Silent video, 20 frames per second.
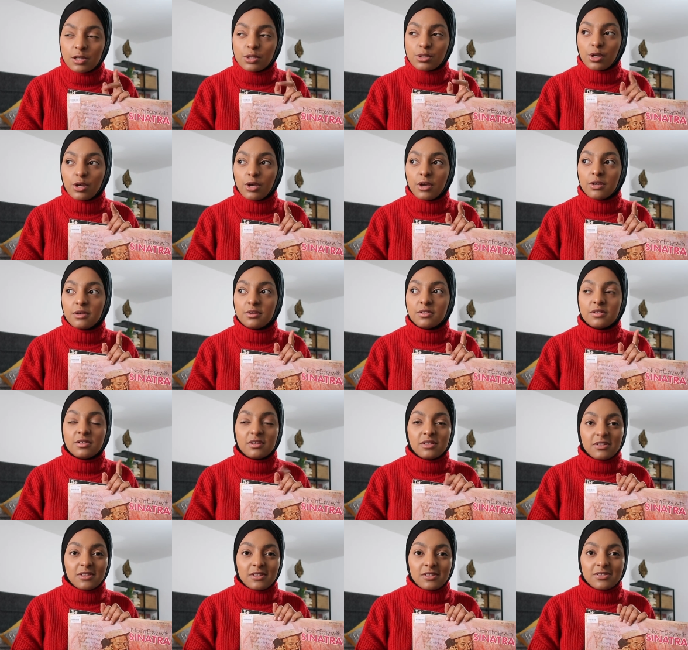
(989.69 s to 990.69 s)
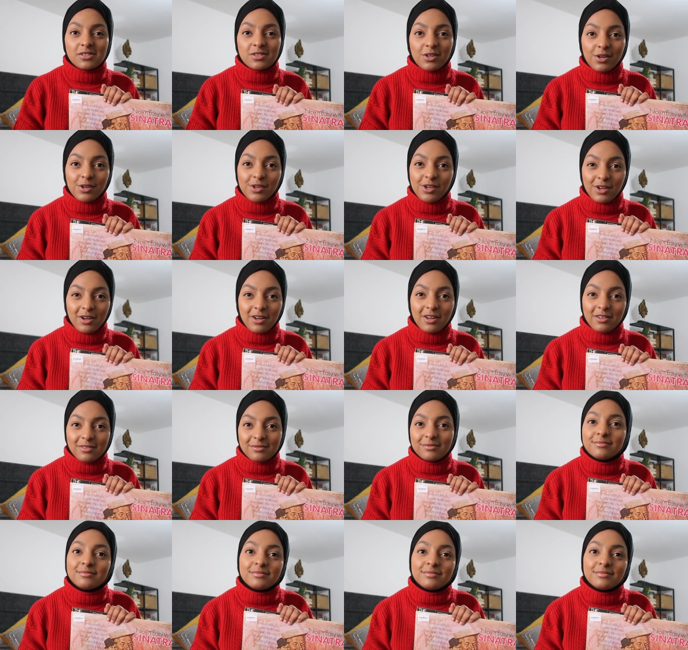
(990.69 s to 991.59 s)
So so you know,